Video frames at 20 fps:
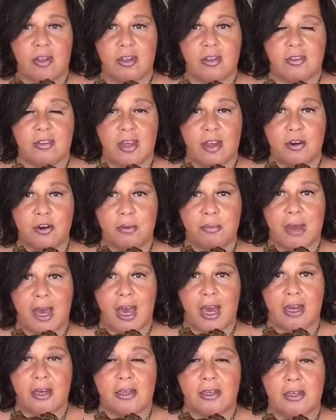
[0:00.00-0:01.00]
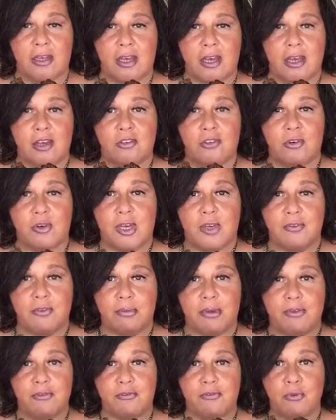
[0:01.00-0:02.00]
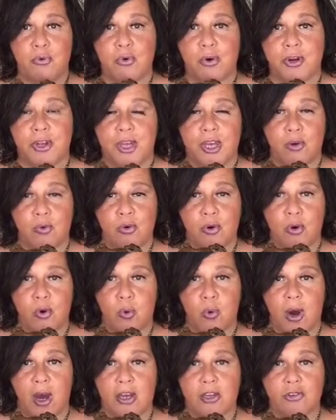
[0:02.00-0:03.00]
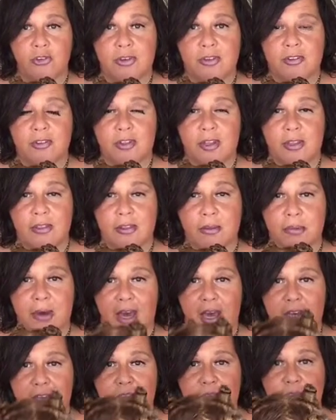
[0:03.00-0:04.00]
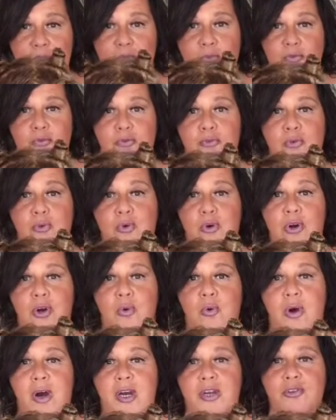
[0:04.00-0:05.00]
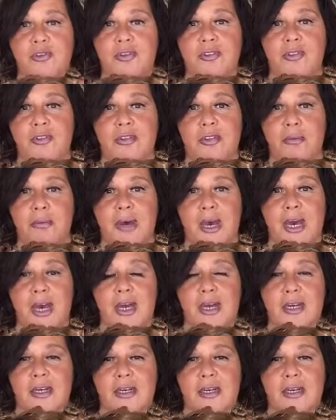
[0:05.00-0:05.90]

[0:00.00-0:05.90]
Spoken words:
center back. So giving me 4 equal quadrants in the back. So 4 quadrants in the back.